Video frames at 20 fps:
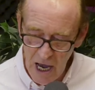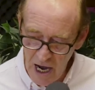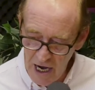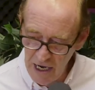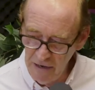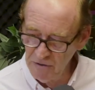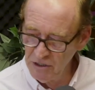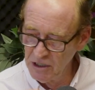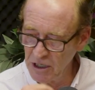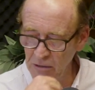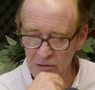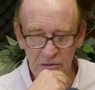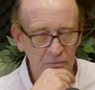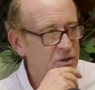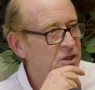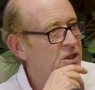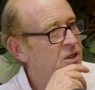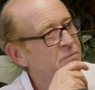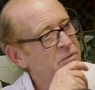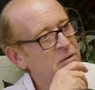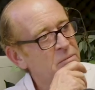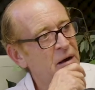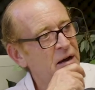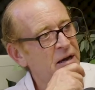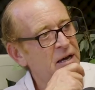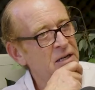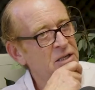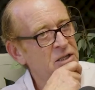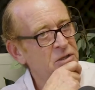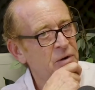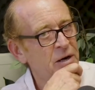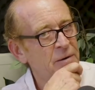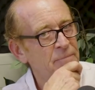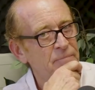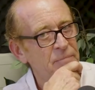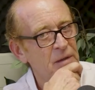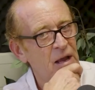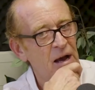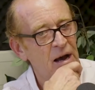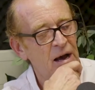And it was time to put something back into it.
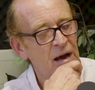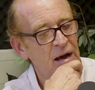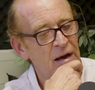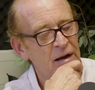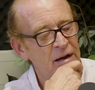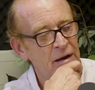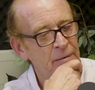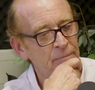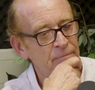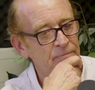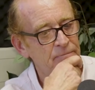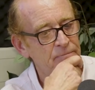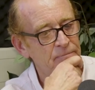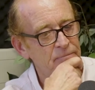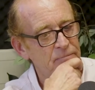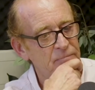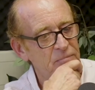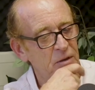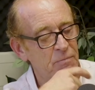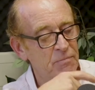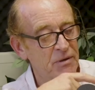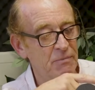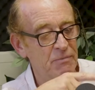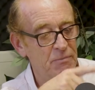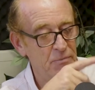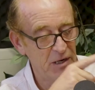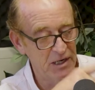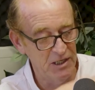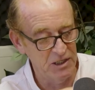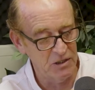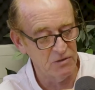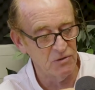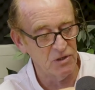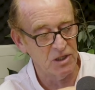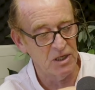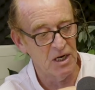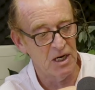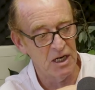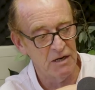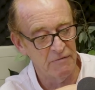And the political
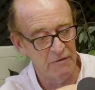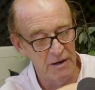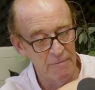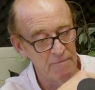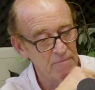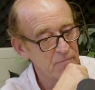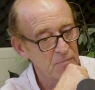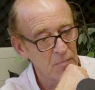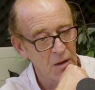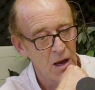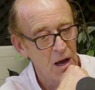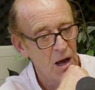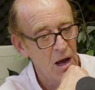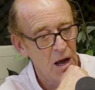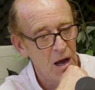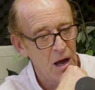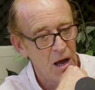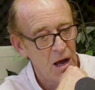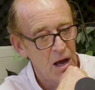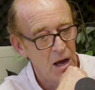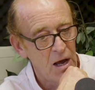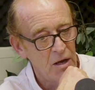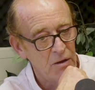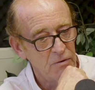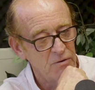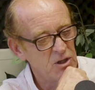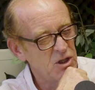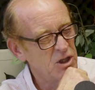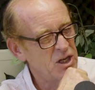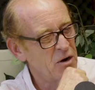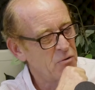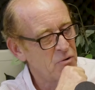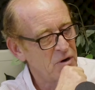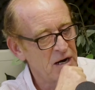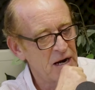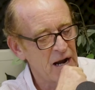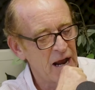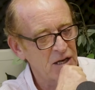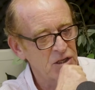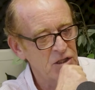side of it, there was a
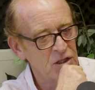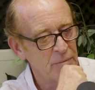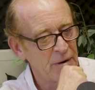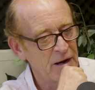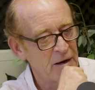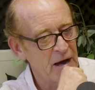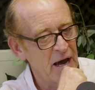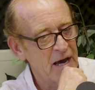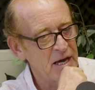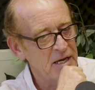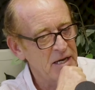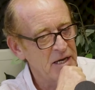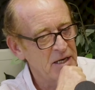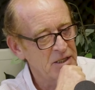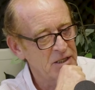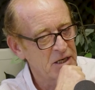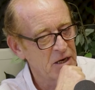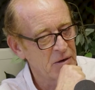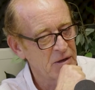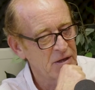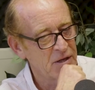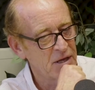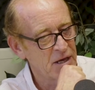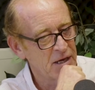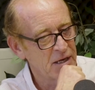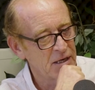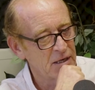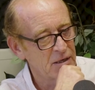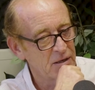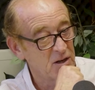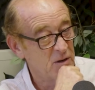general election about 8 years ago, I think.